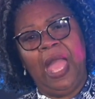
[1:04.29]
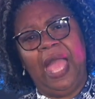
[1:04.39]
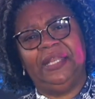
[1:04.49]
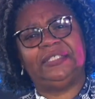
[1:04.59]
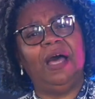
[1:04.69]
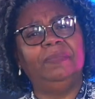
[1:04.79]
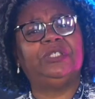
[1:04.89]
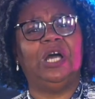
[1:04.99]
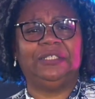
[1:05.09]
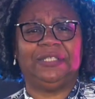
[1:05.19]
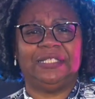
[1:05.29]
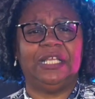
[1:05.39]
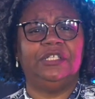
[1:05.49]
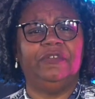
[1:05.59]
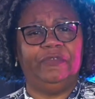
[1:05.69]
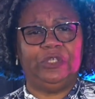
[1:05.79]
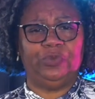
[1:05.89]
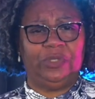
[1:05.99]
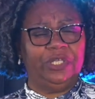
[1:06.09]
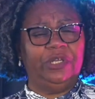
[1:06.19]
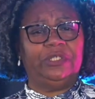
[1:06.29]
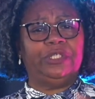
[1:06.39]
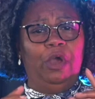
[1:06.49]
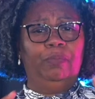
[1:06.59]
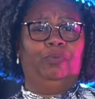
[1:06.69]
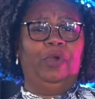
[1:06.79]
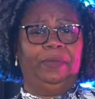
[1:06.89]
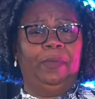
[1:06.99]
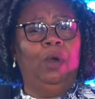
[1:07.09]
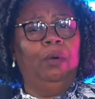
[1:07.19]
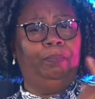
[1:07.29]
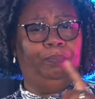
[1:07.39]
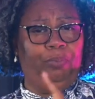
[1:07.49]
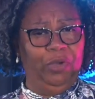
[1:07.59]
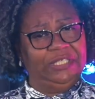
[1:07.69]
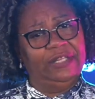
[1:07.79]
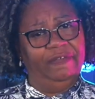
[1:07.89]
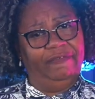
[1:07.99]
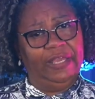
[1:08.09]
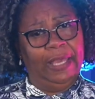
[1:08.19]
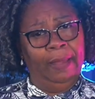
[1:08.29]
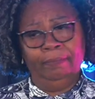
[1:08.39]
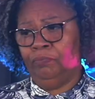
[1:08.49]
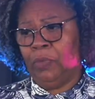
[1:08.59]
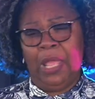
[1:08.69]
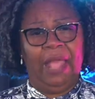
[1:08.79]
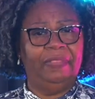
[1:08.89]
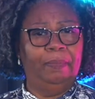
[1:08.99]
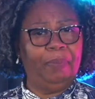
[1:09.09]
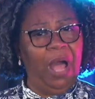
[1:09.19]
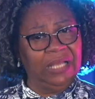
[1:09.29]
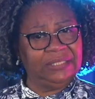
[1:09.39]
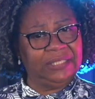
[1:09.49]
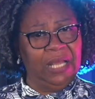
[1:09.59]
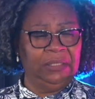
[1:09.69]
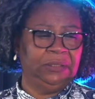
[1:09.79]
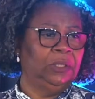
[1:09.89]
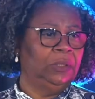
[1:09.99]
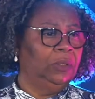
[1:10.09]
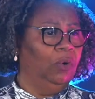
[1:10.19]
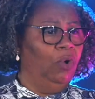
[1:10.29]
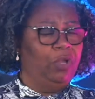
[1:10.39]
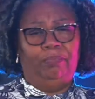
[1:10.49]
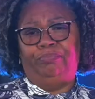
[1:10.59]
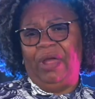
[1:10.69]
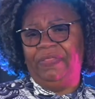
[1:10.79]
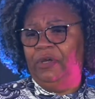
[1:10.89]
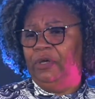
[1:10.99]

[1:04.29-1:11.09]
And it's up to us as individuals. You know, it's no point pointing the finger at the pastor or your brother